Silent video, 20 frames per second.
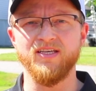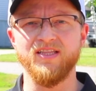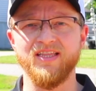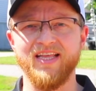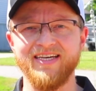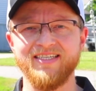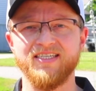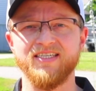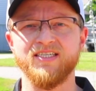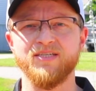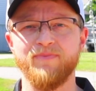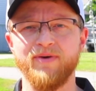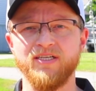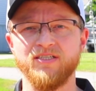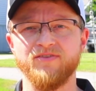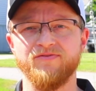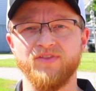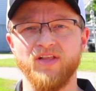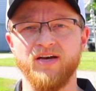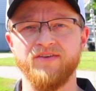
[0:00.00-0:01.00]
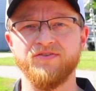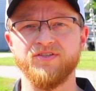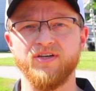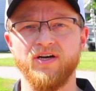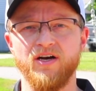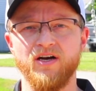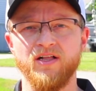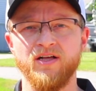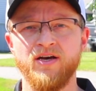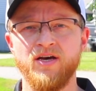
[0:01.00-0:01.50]
less expensive
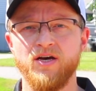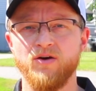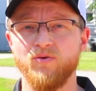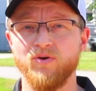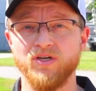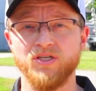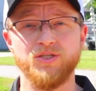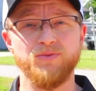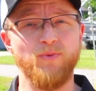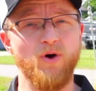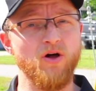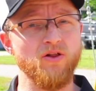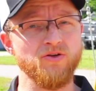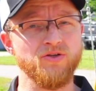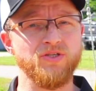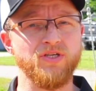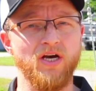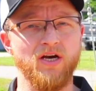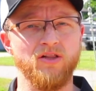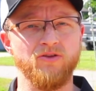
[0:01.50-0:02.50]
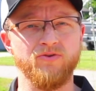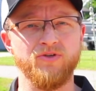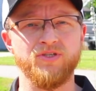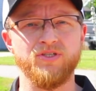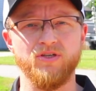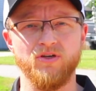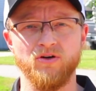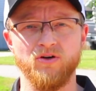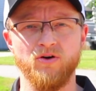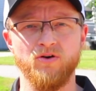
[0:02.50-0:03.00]
lifestyle where a smaller salary
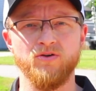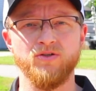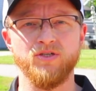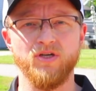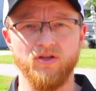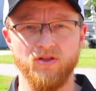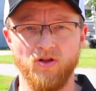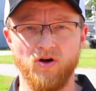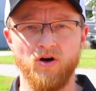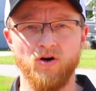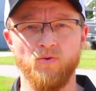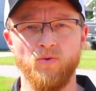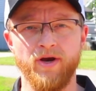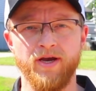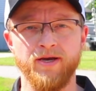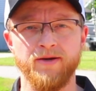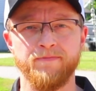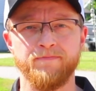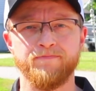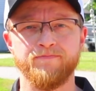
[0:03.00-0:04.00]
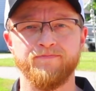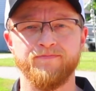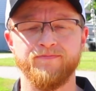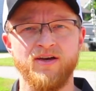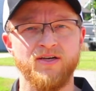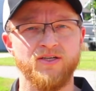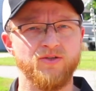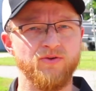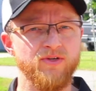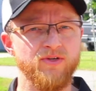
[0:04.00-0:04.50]
still goes a long way. So